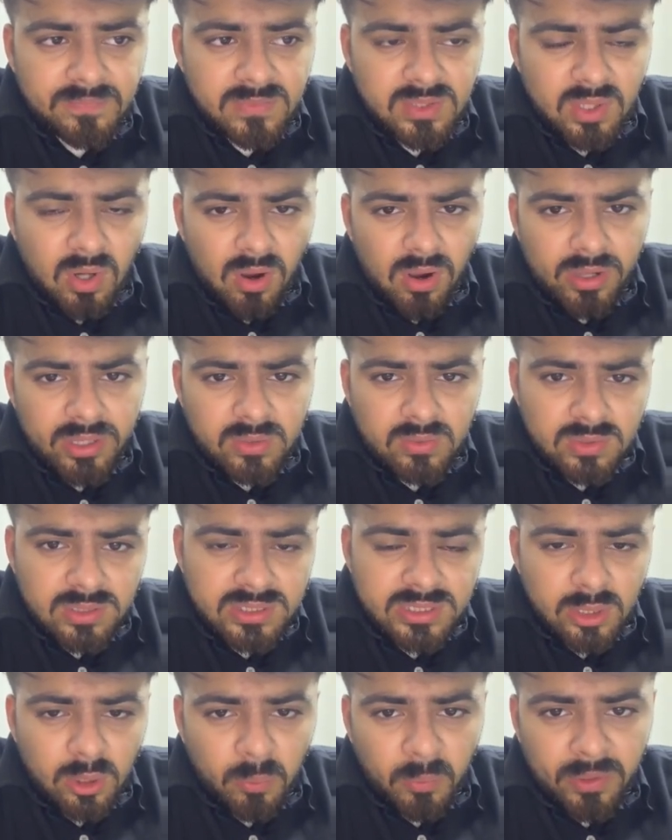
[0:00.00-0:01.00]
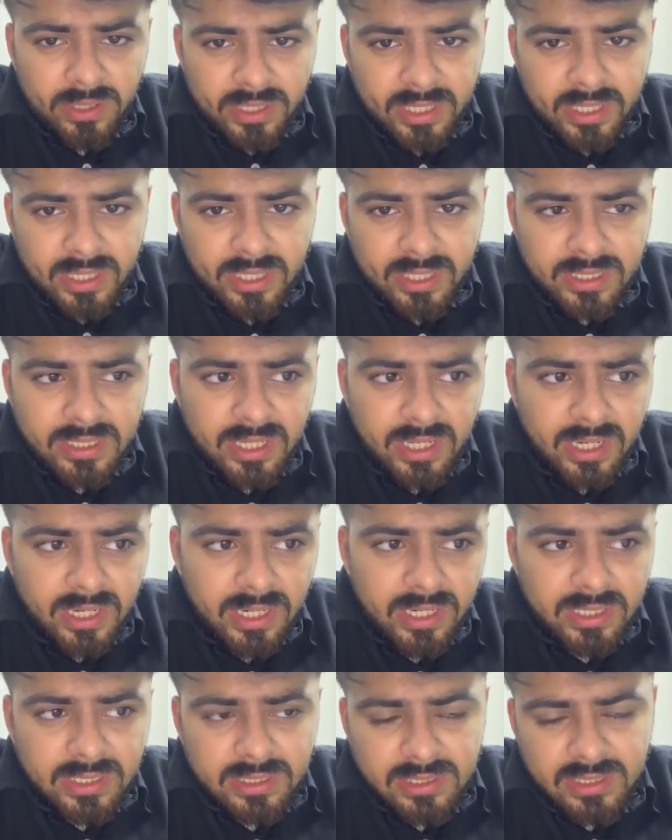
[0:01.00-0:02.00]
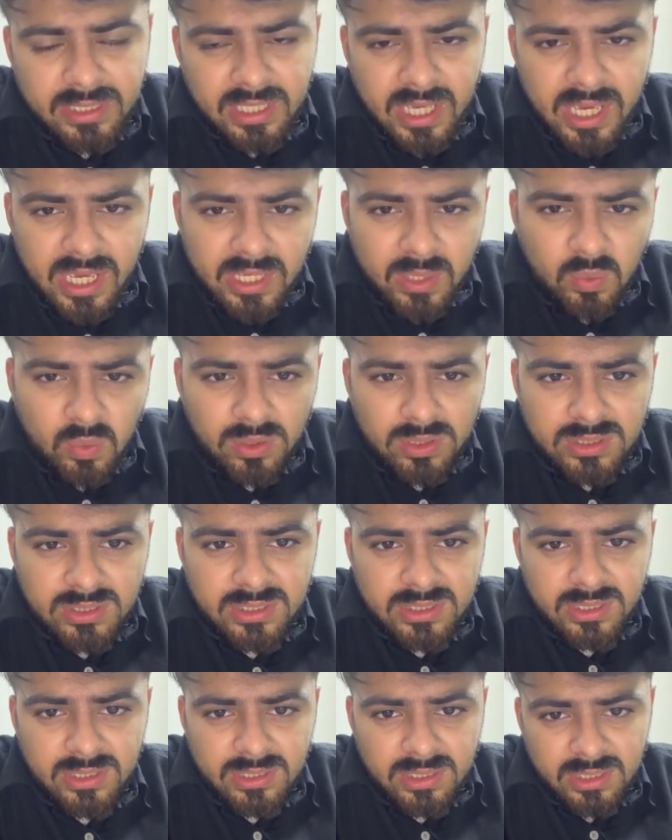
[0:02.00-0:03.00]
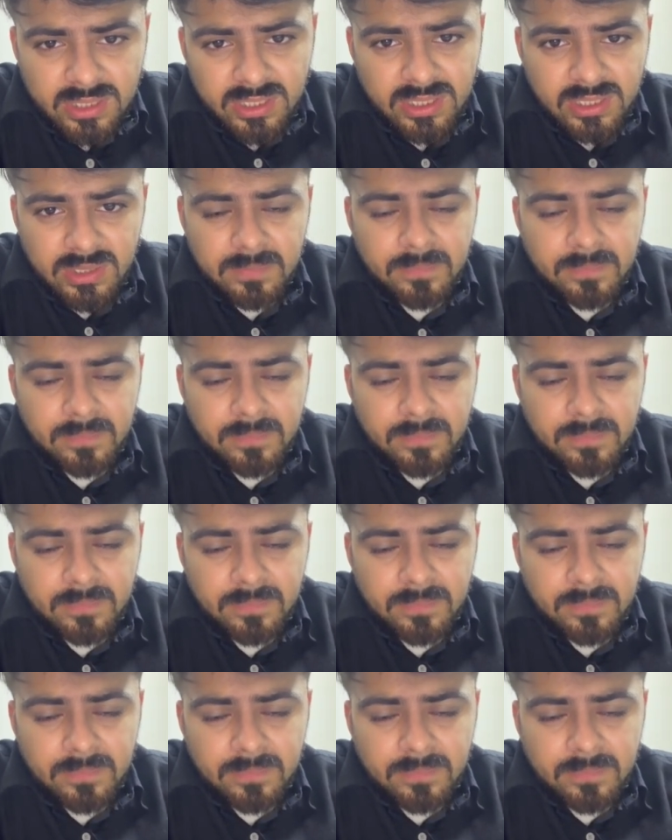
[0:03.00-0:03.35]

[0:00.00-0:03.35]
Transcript: tau equals 0.8 and k equals 3.